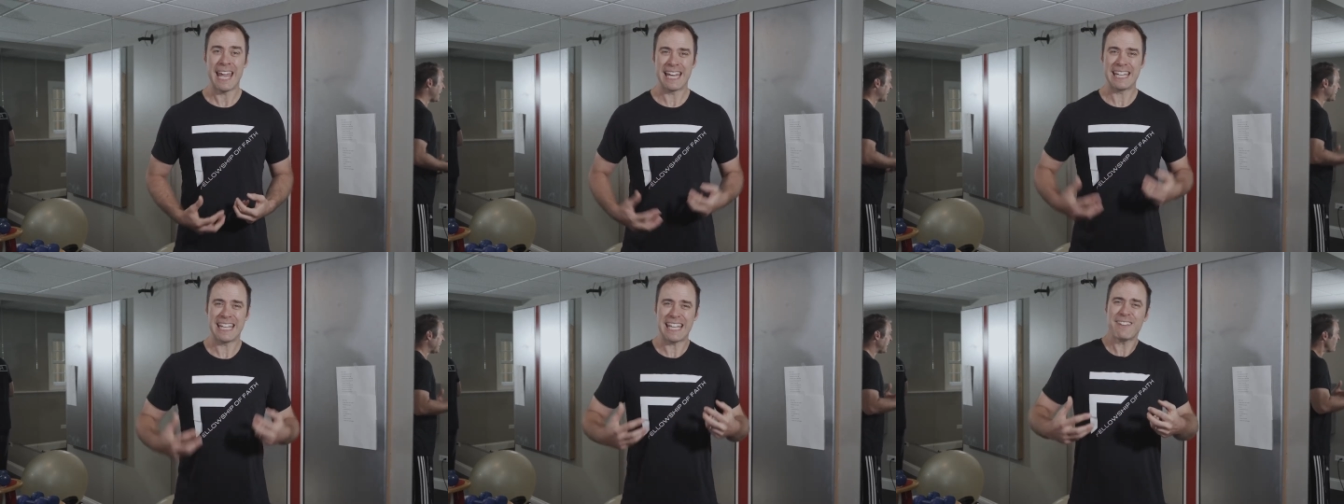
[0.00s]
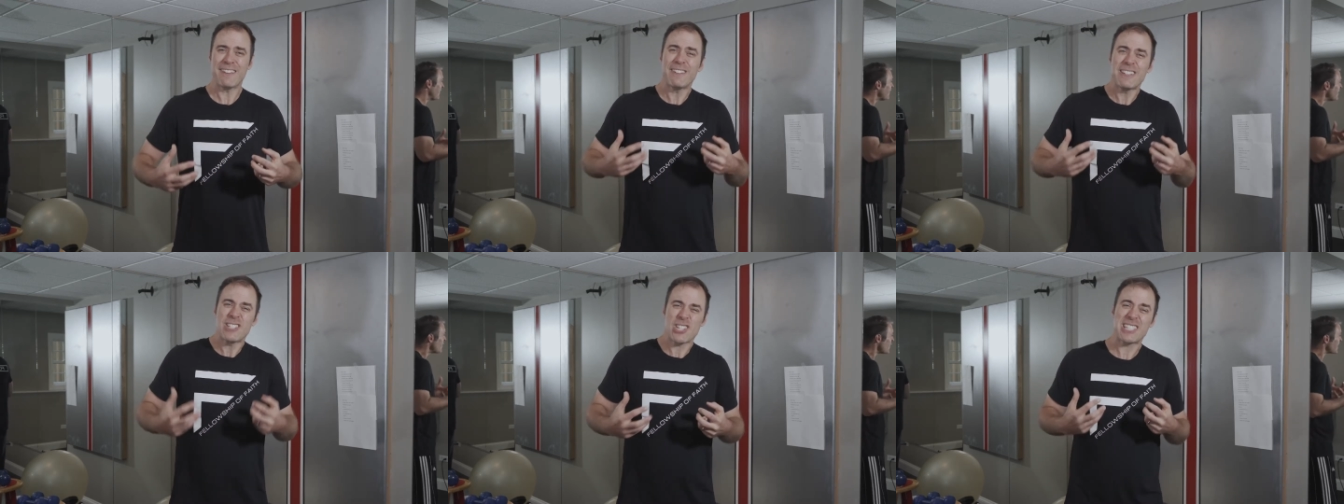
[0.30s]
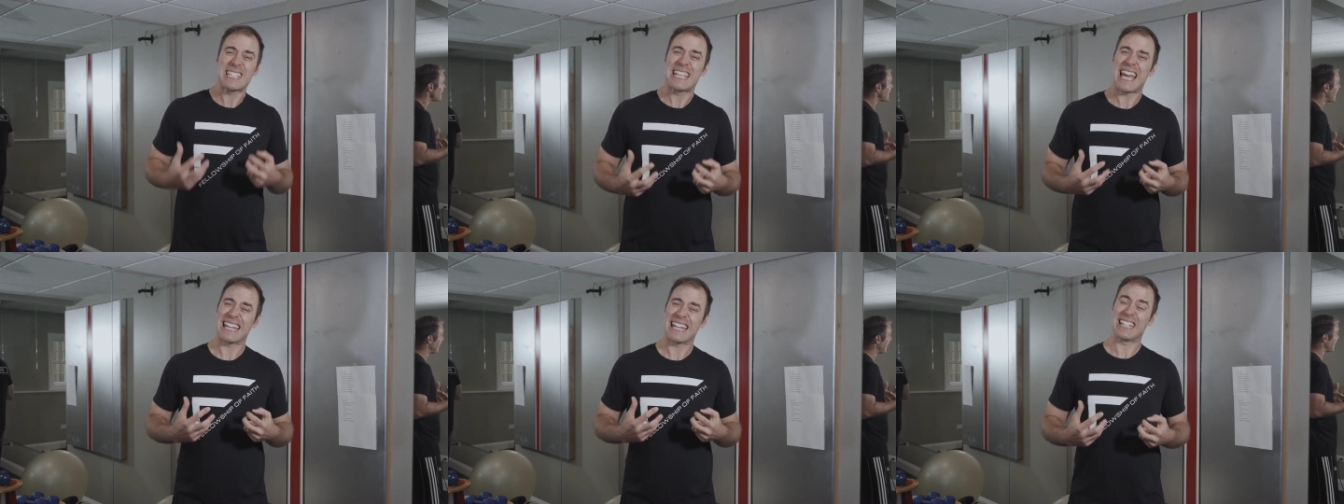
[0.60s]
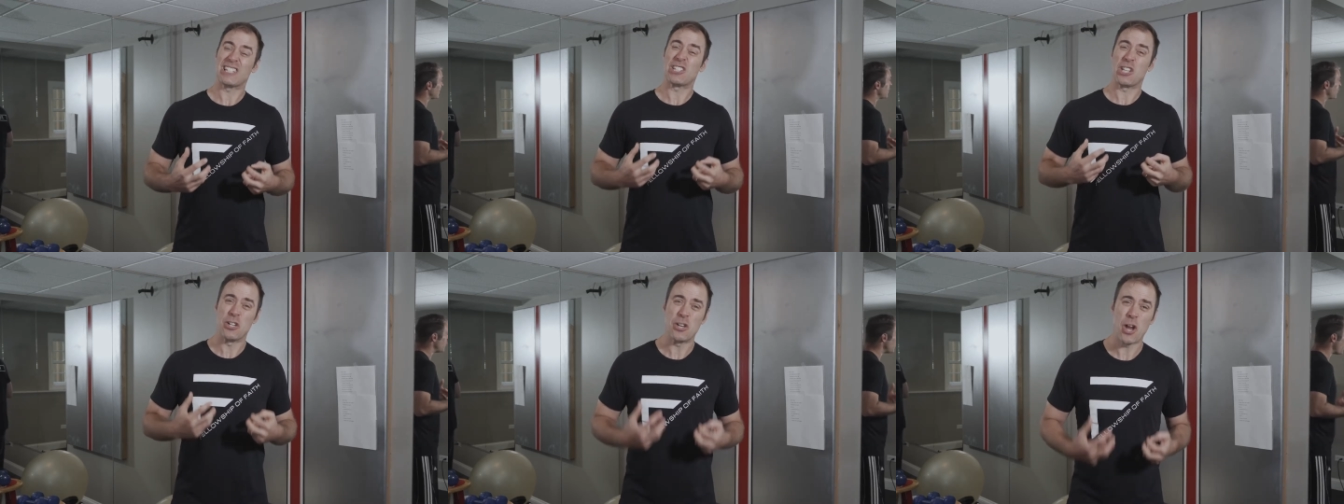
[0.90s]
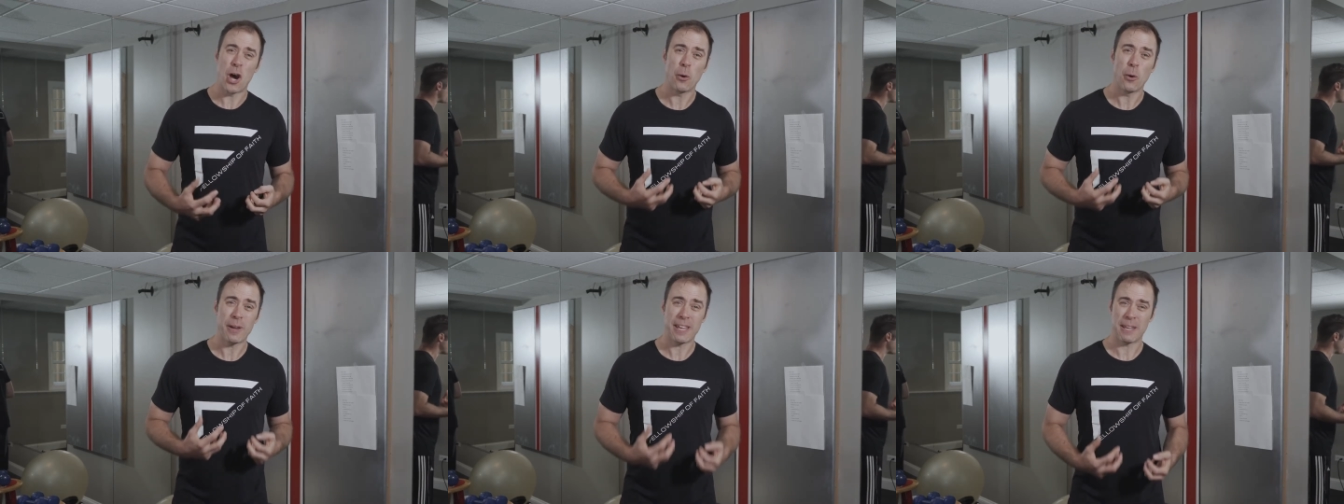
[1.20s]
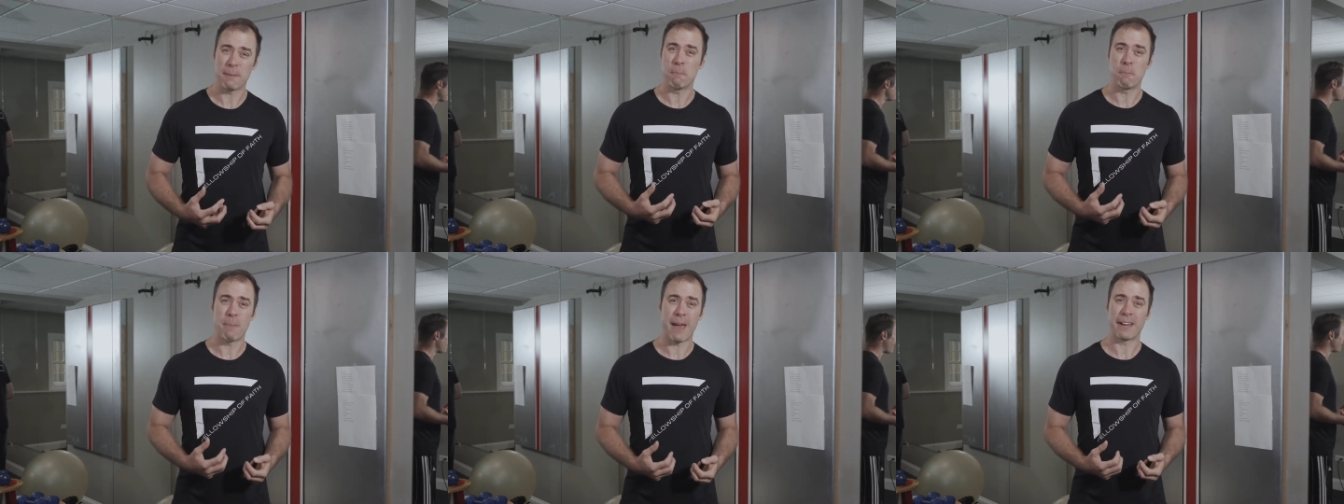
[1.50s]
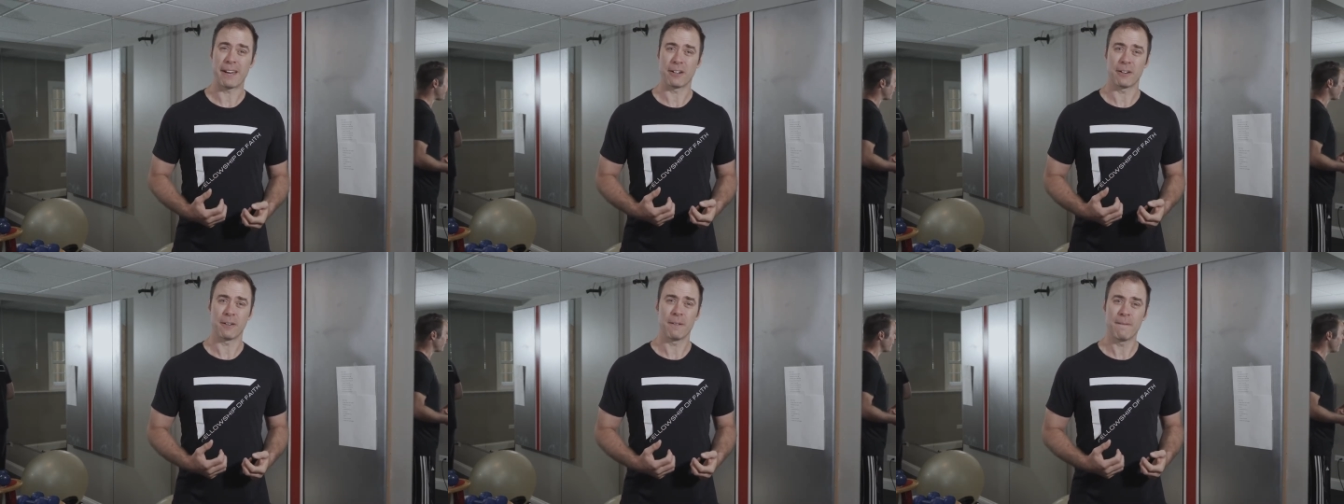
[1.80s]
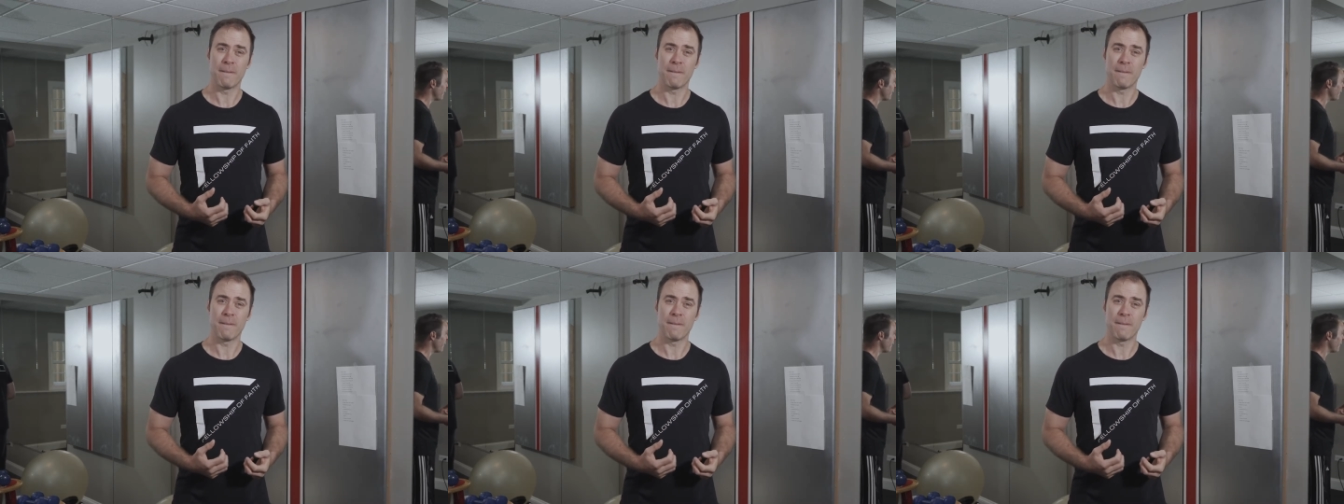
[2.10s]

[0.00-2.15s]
and even just getting to know Him better.